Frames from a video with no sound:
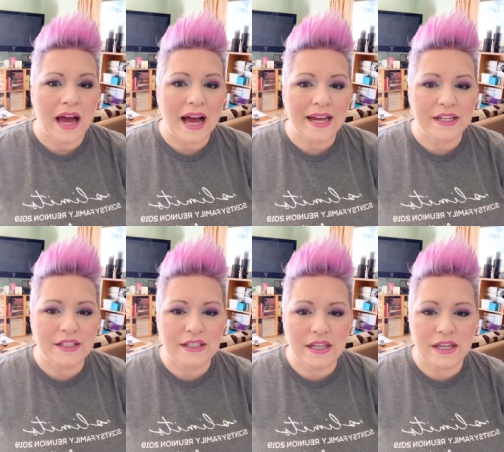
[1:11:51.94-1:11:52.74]
I
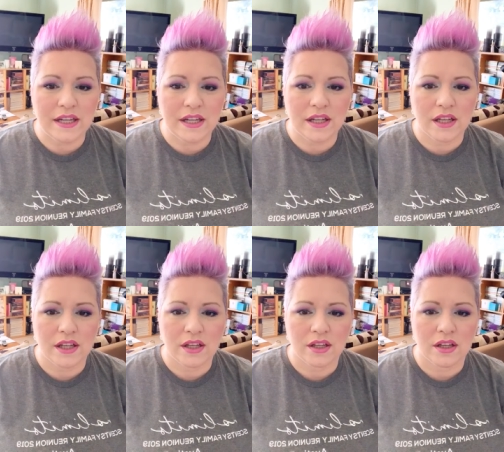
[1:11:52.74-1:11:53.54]
did.
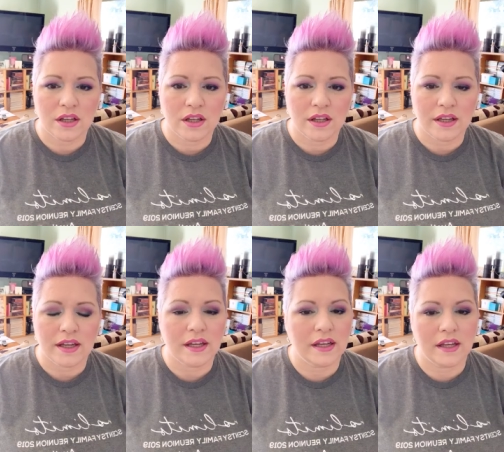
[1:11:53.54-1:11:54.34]

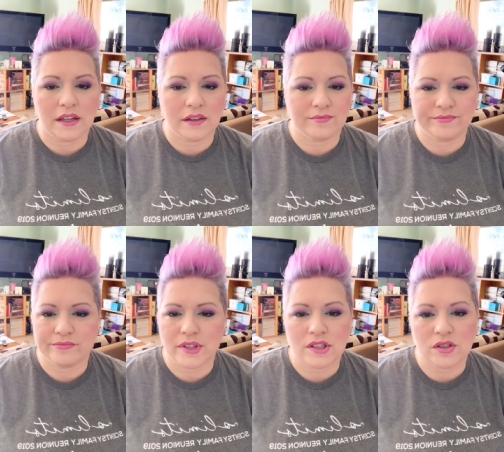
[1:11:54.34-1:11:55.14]
It, it,
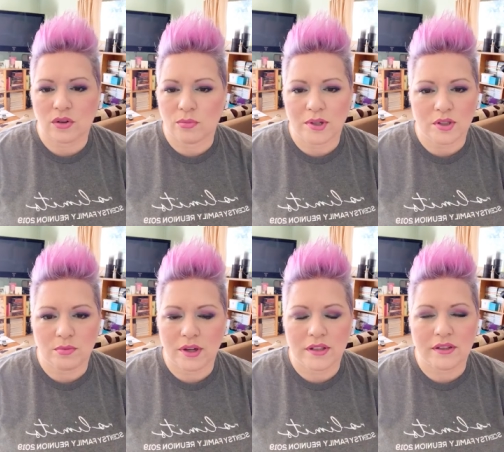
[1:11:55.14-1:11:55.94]
it's so much.
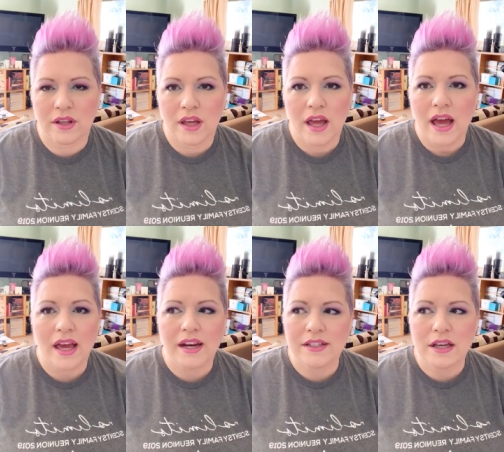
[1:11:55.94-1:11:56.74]
It,
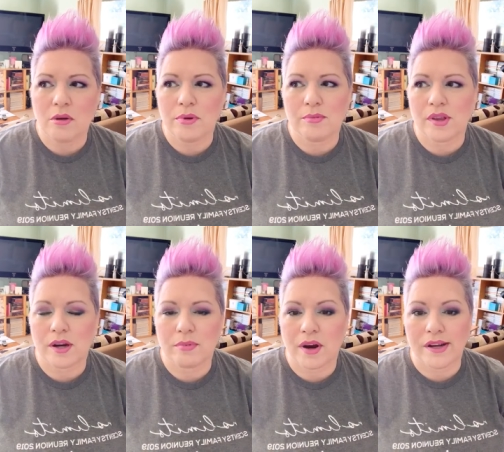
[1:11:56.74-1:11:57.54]
and I tell people that
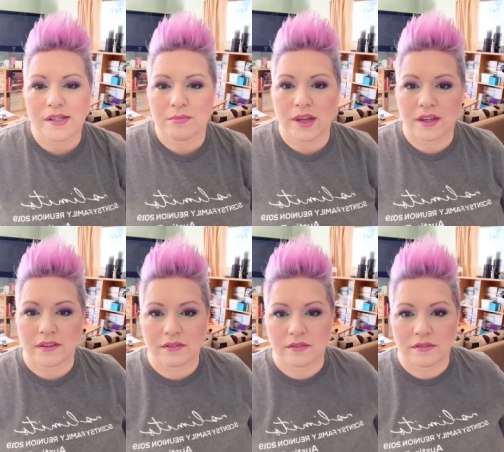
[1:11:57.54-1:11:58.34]
at parties, I'm like,
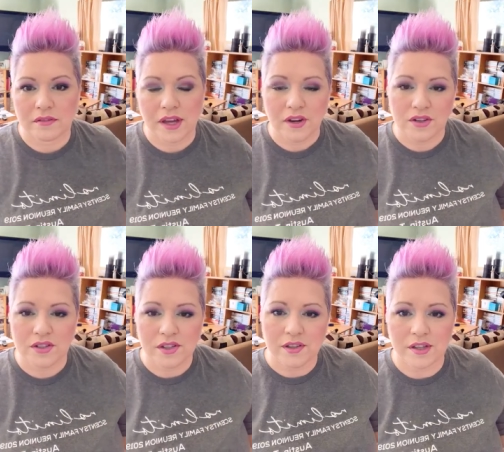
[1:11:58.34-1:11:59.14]
I know you
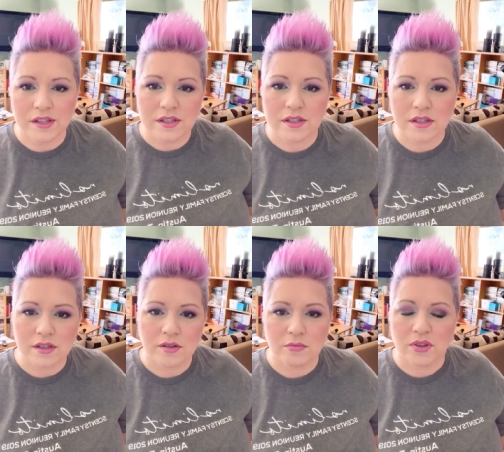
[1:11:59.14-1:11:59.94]
see this,
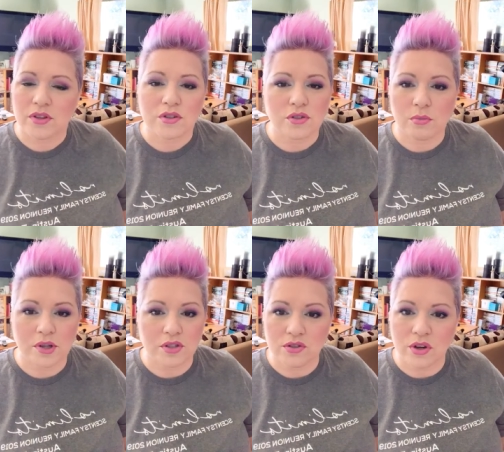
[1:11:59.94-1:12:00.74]
but there's so
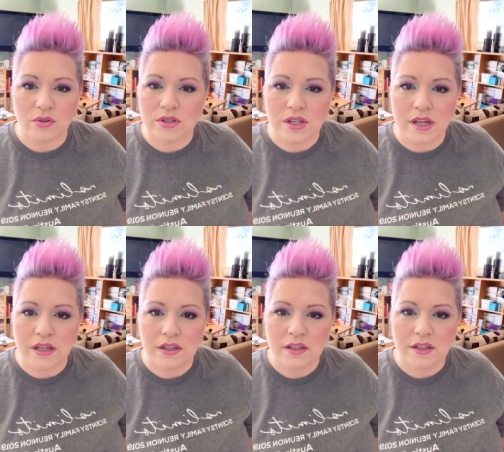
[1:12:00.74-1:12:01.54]
much you don't see
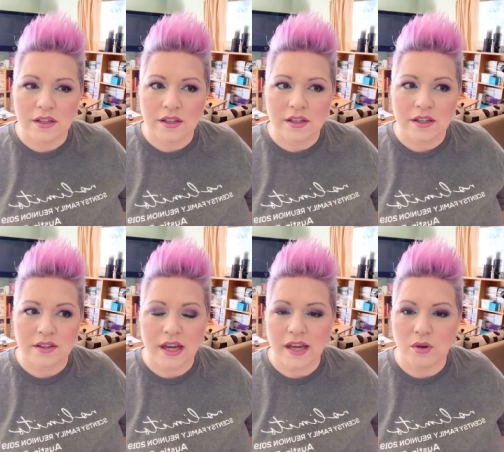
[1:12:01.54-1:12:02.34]

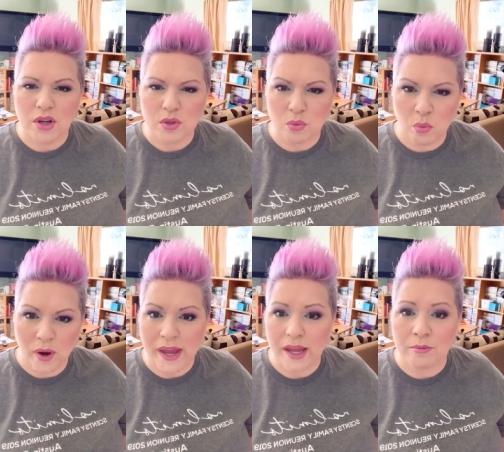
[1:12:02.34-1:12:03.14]
that is
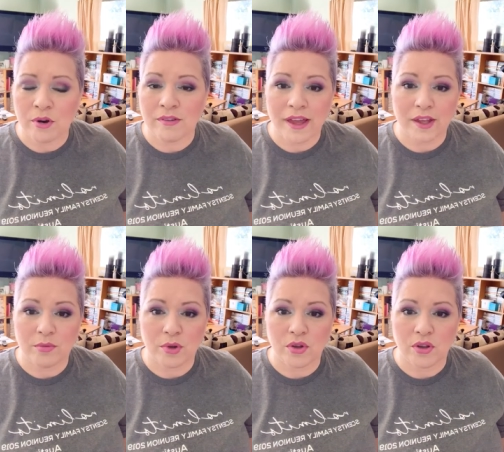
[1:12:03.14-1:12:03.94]
way more
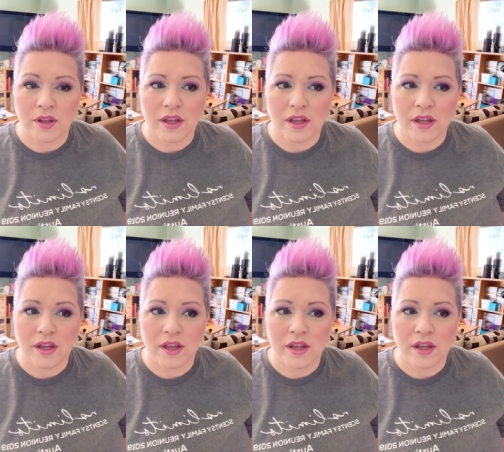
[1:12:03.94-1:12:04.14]
valuable